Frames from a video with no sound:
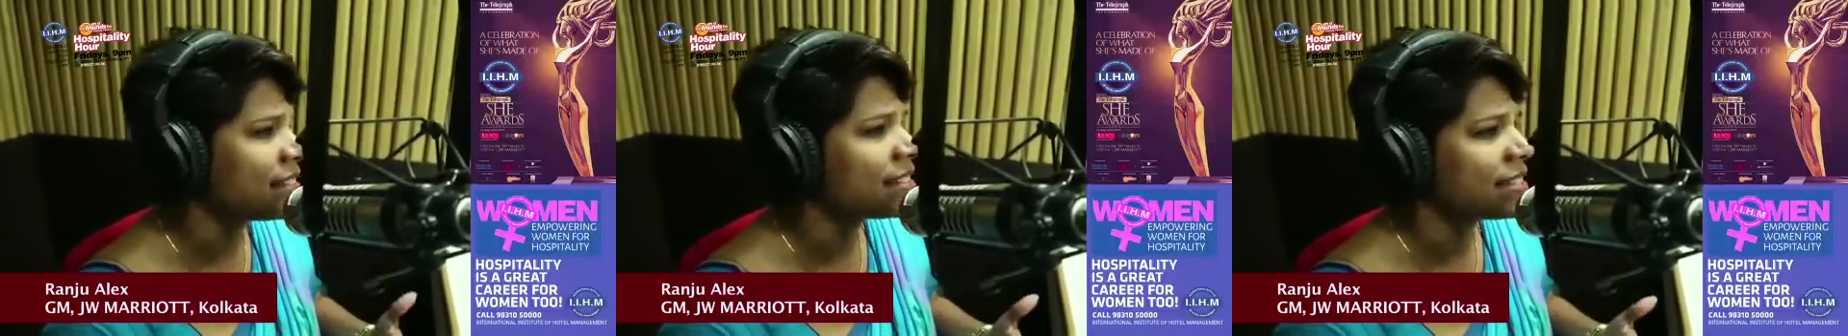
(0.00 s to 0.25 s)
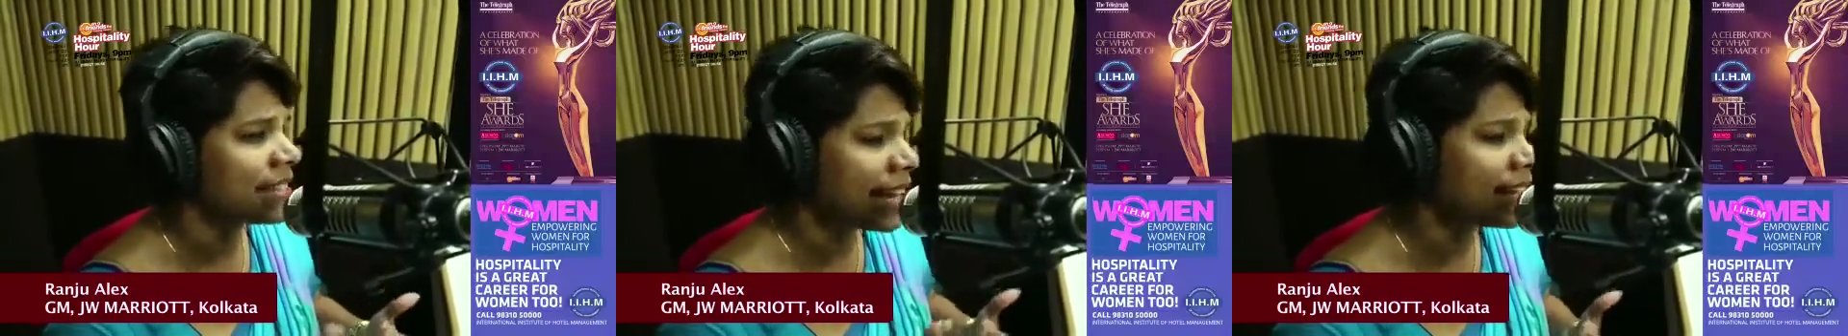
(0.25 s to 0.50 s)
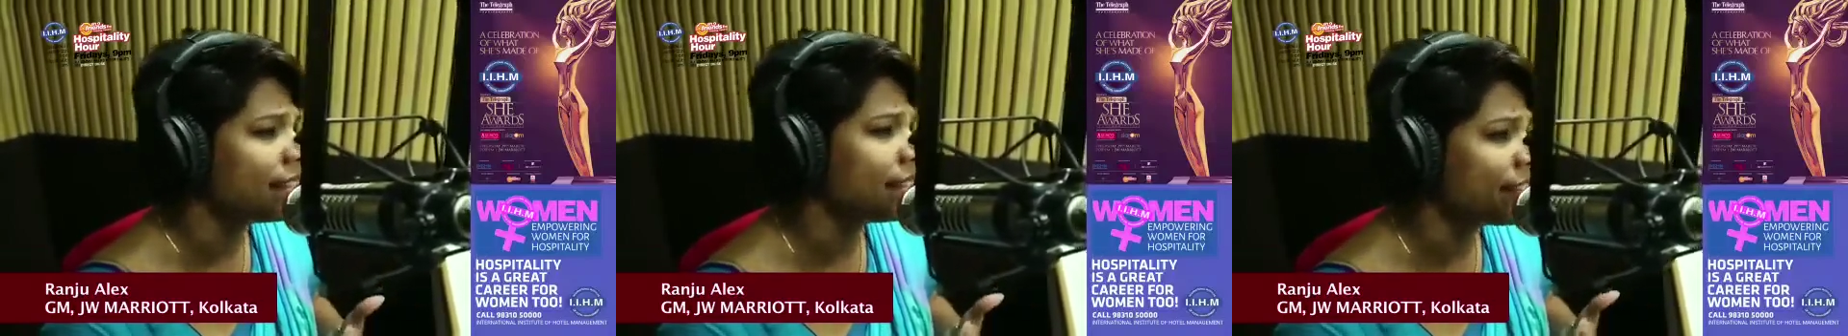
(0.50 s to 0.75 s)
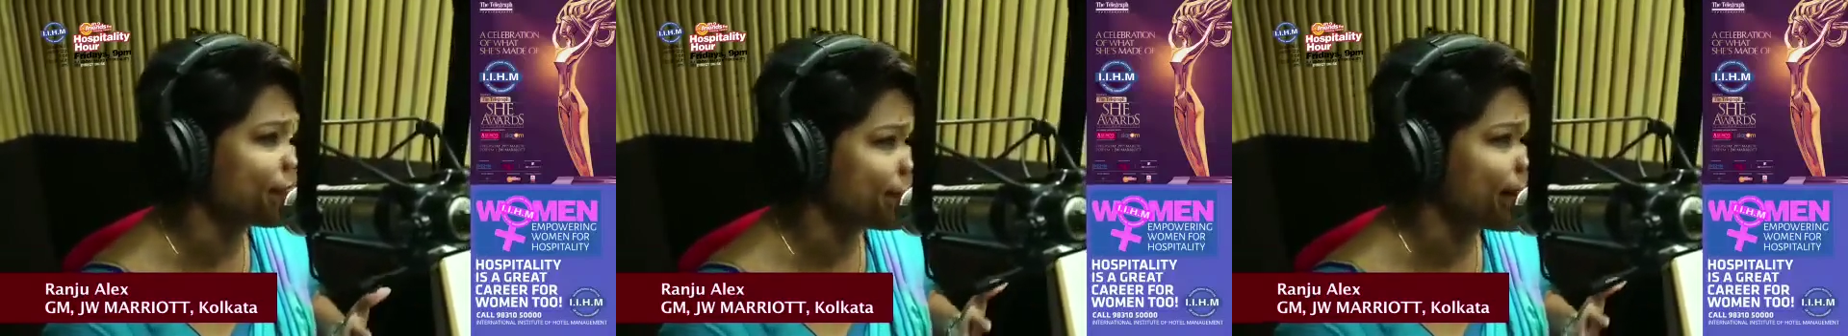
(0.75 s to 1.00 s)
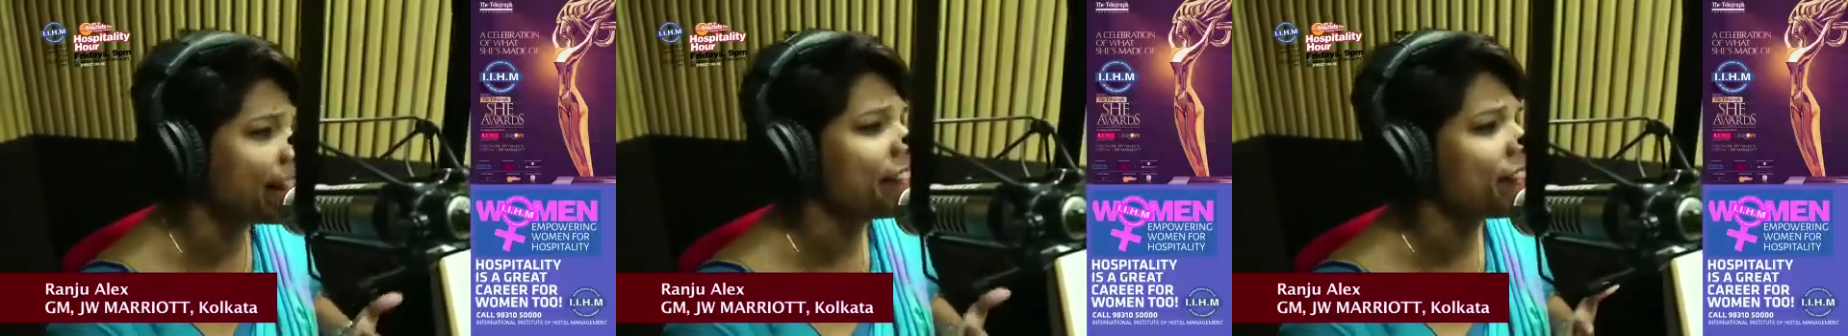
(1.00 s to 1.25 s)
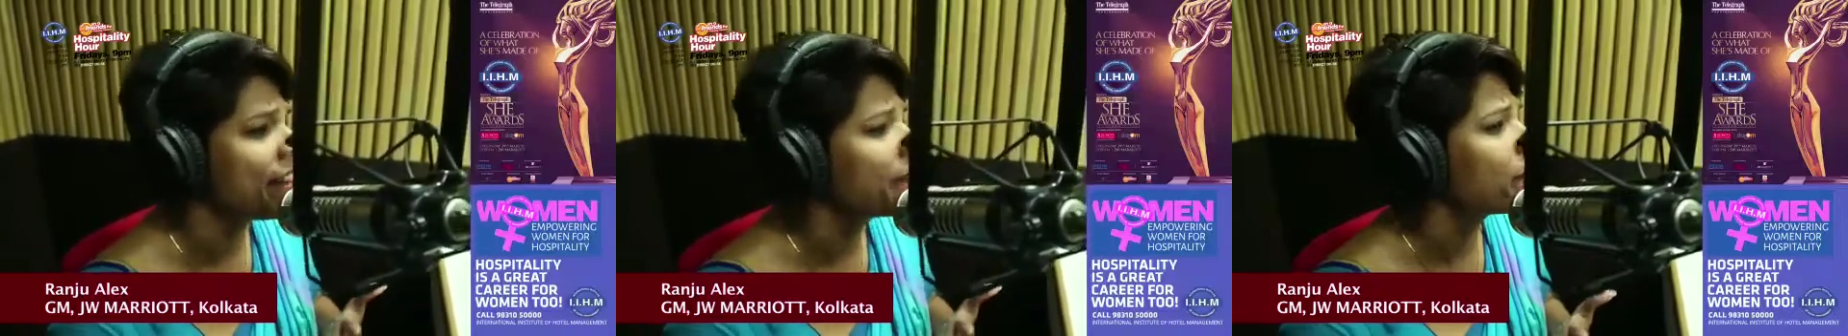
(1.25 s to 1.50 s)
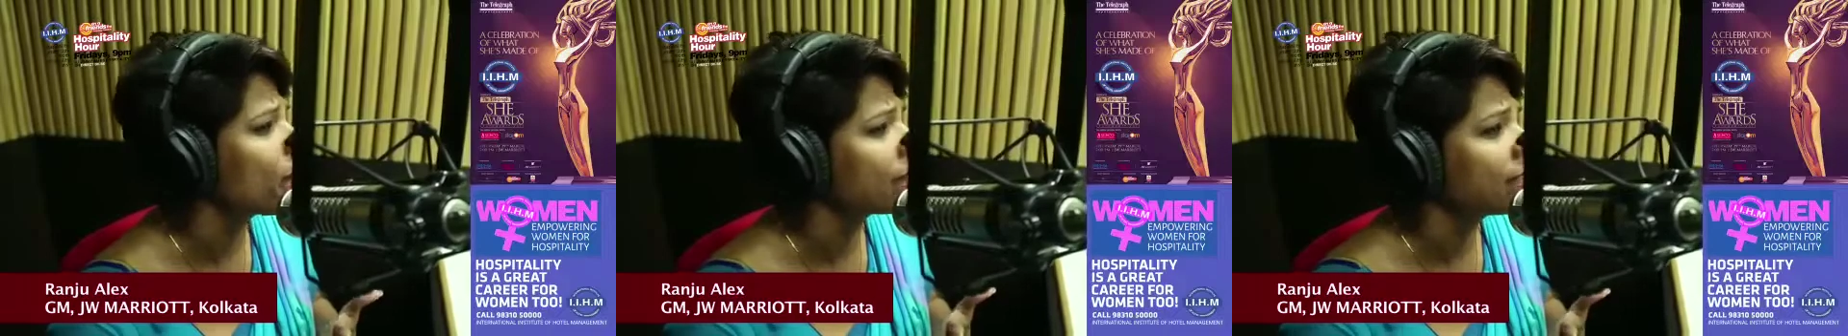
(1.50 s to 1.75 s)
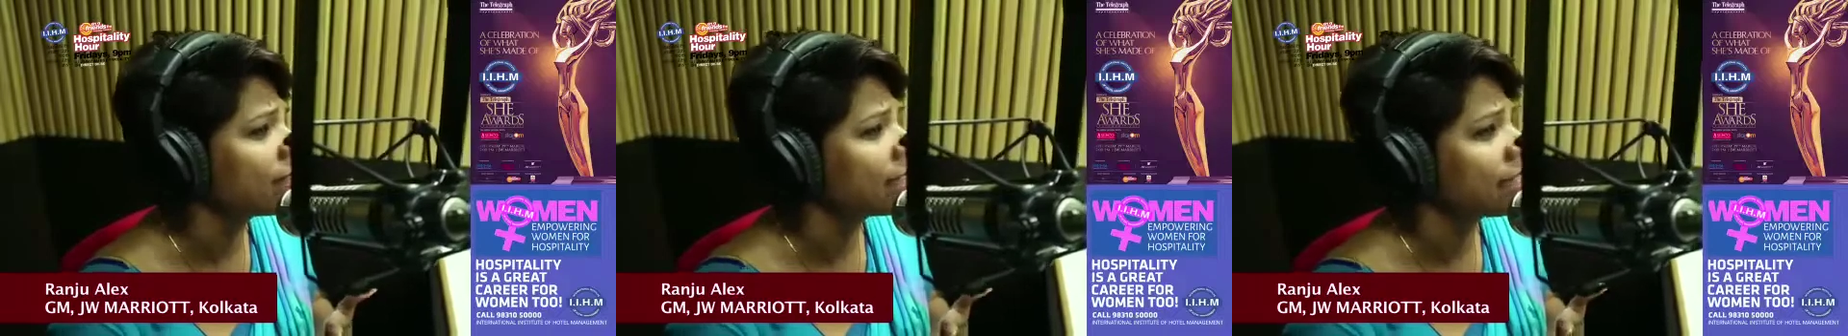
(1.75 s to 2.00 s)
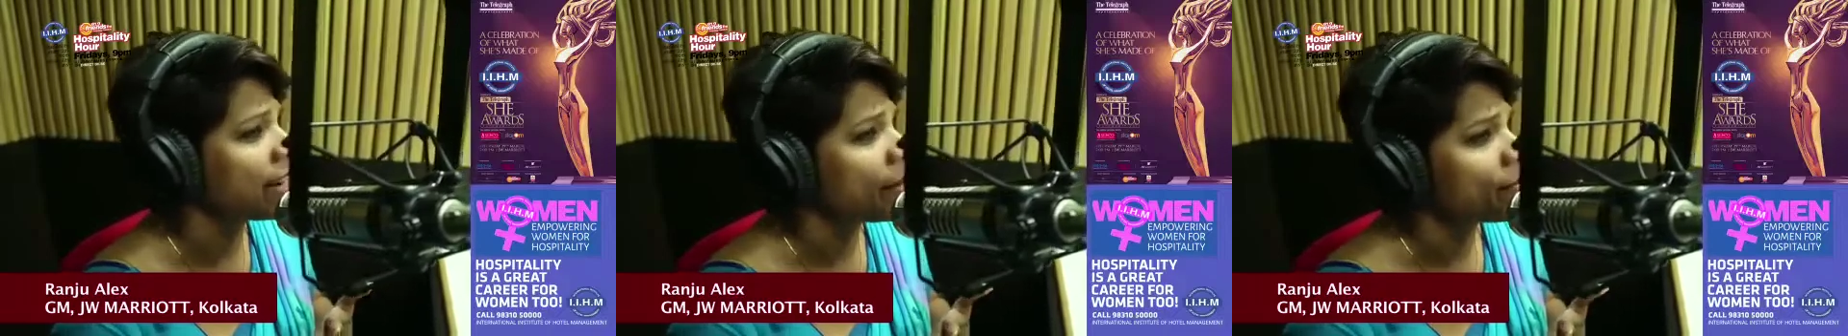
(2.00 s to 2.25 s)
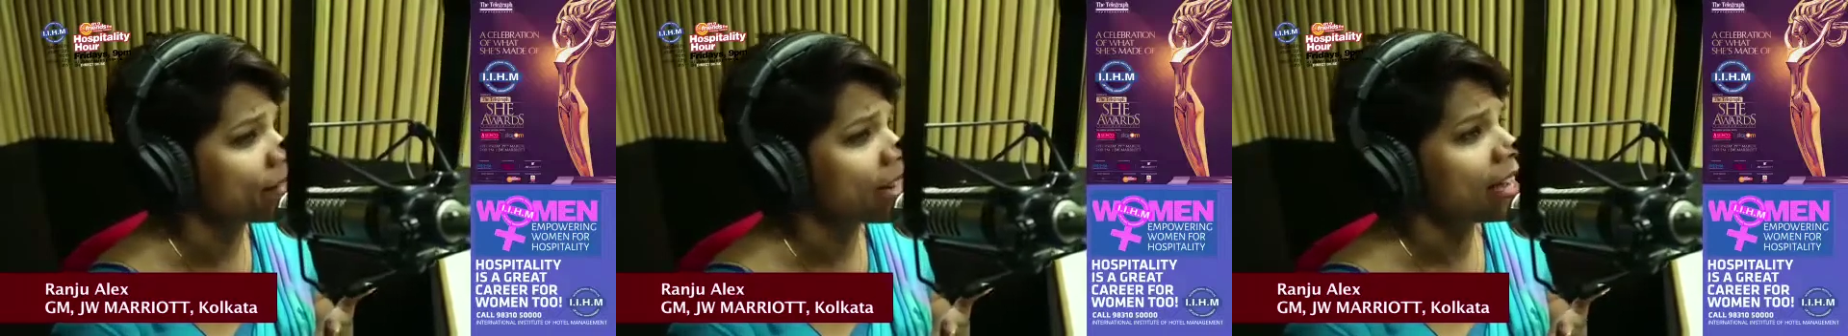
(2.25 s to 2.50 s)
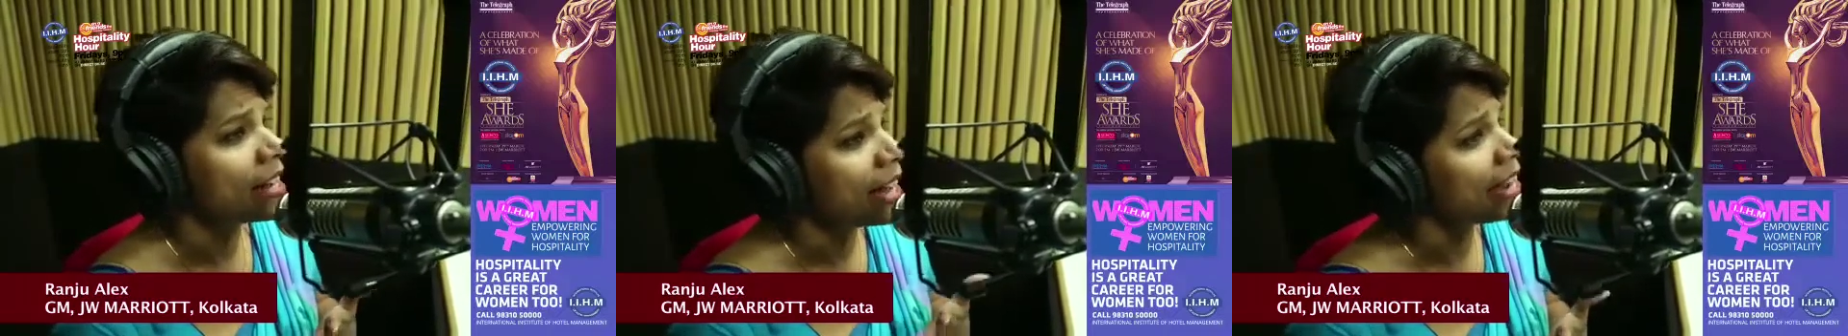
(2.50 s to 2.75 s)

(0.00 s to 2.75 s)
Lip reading: And the second very, very important thing that I would